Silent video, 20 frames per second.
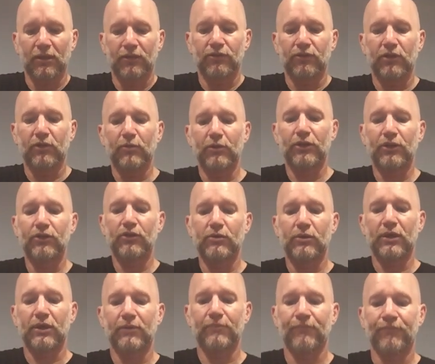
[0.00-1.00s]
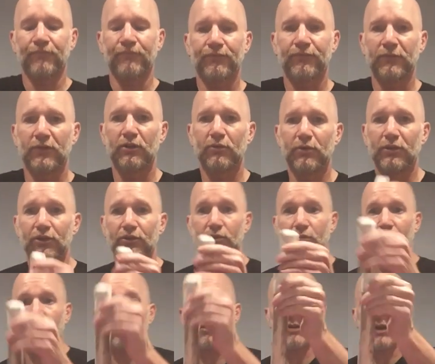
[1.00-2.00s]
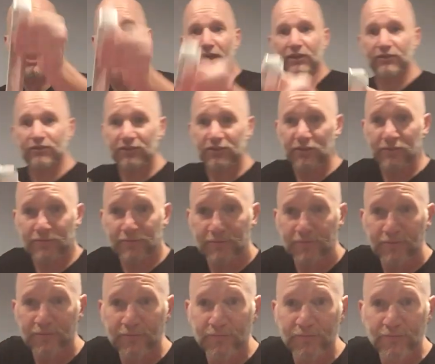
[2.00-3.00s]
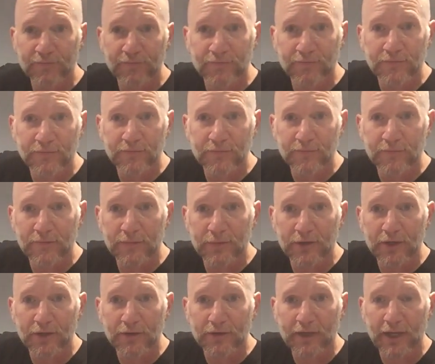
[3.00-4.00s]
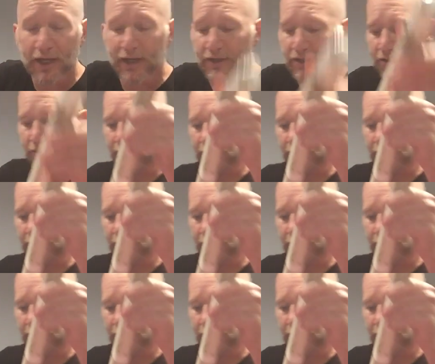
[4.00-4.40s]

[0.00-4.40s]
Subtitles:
So you want to do a cross. Okay, you